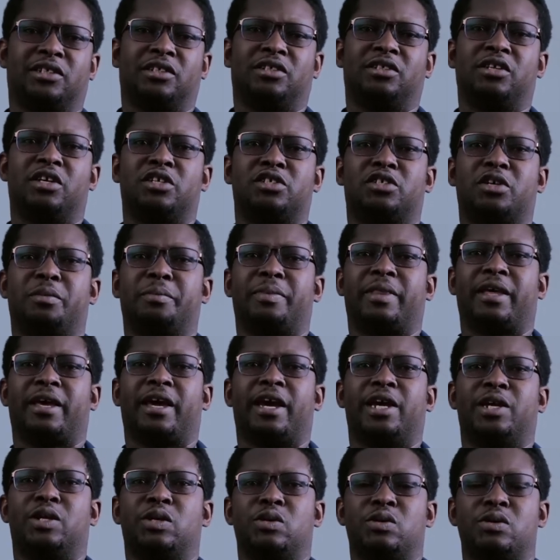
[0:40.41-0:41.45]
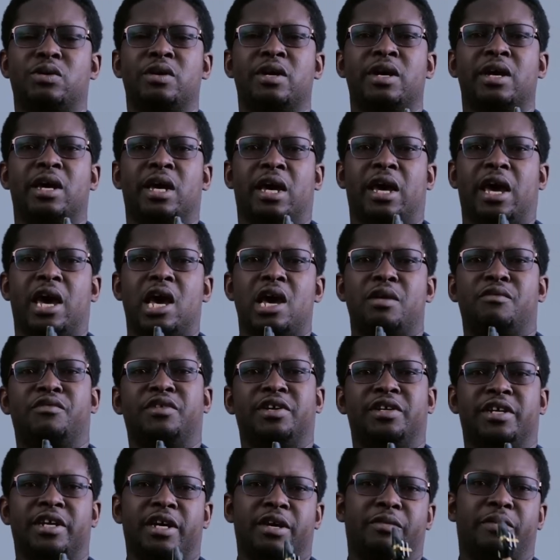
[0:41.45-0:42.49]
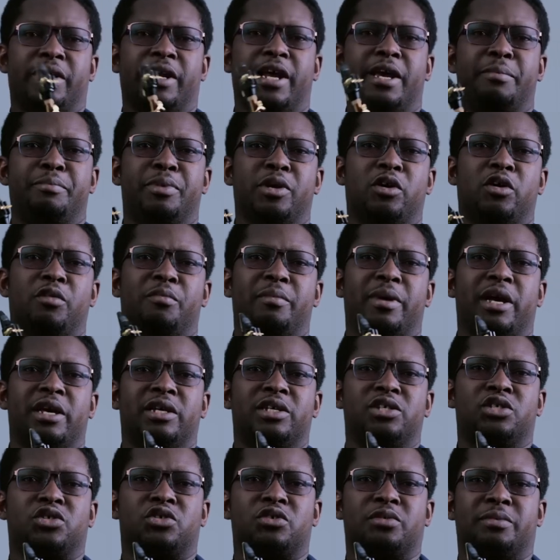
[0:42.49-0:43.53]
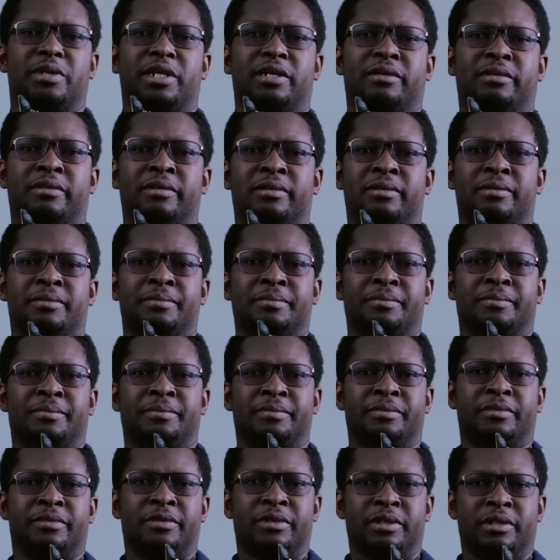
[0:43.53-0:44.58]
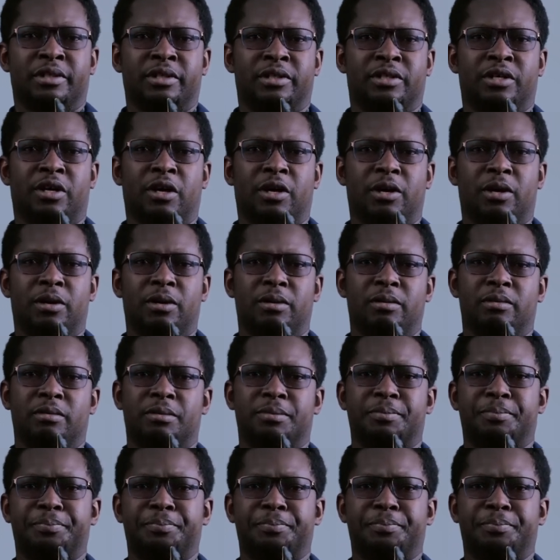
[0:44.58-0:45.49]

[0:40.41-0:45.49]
It's not something I do every day when I pick up my instrument. So